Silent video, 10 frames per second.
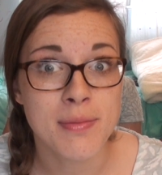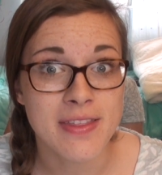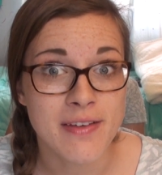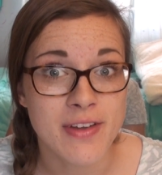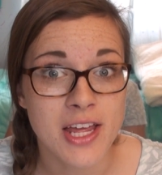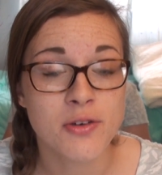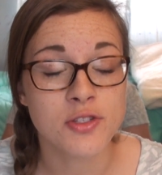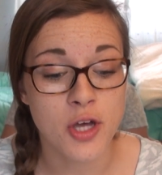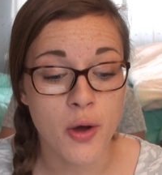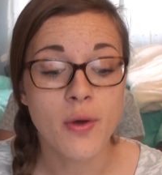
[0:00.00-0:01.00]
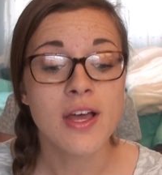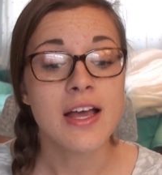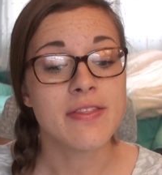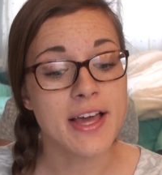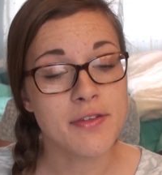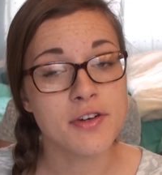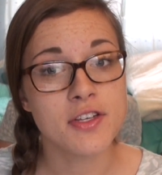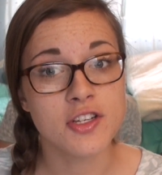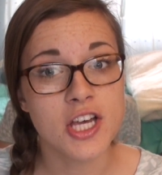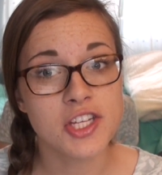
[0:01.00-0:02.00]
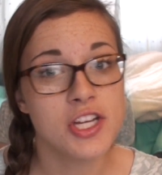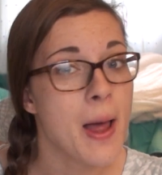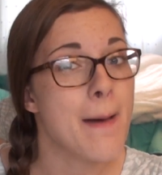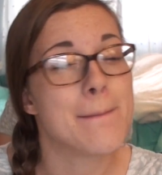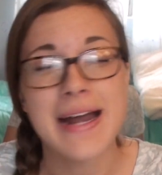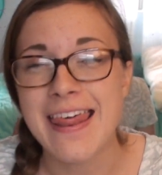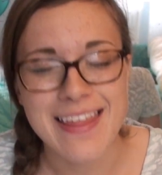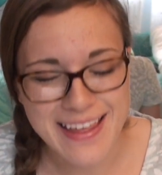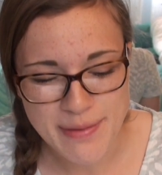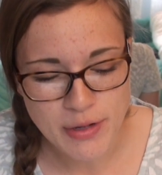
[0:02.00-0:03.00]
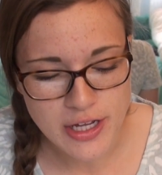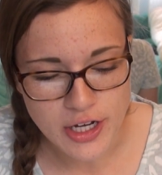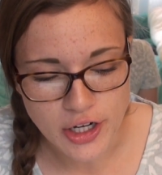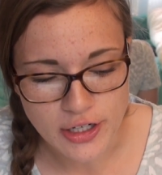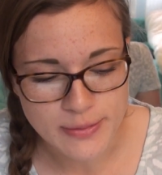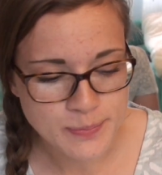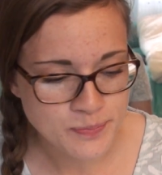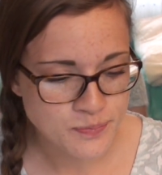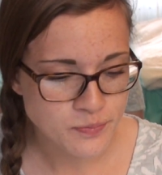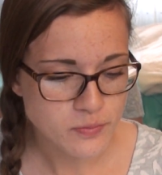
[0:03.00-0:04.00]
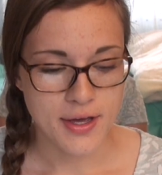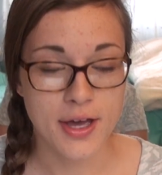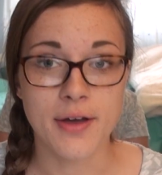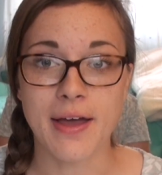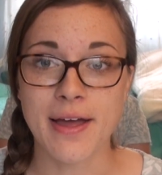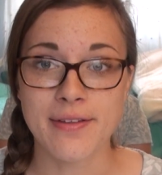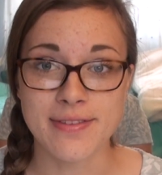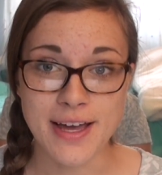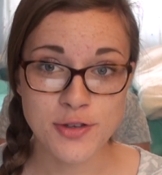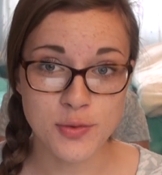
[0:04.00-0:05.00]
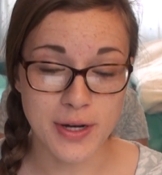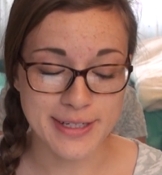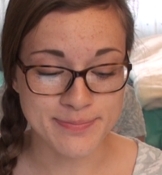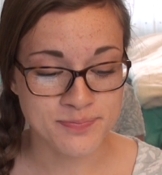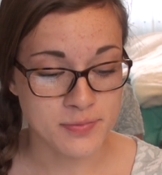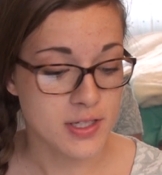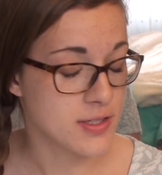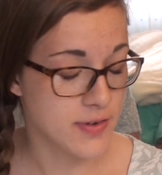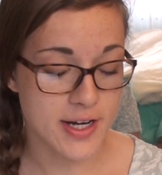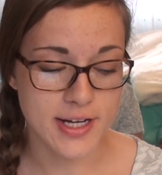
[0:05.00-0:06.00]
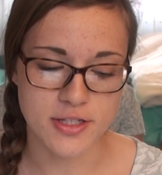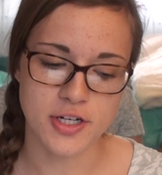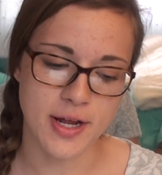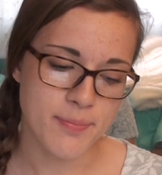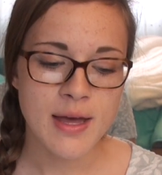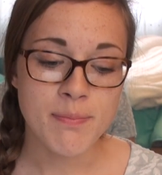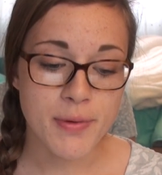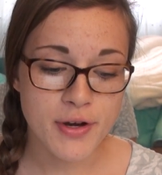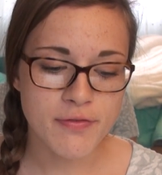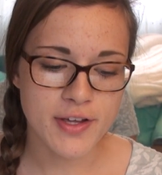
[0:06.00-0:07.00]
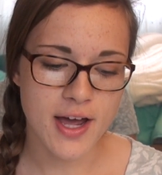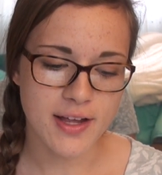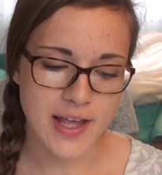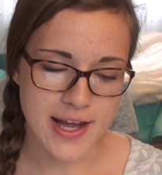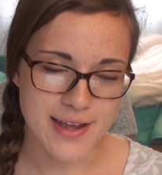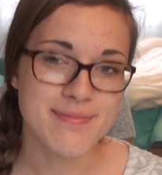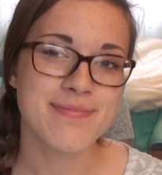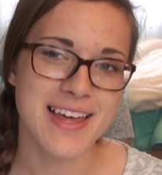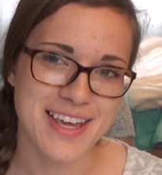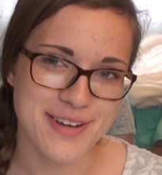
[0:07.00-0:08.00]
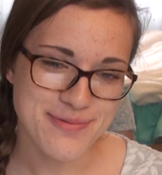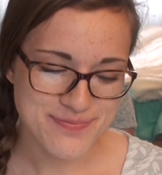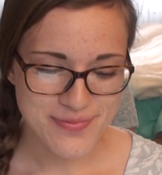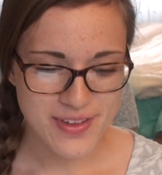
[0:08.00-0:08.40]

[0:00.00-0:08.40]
I made that video, so thanks for your suggestion, but I think I'm good, girl. Okay, next one is very concerning. Beautiful young lady, thank you.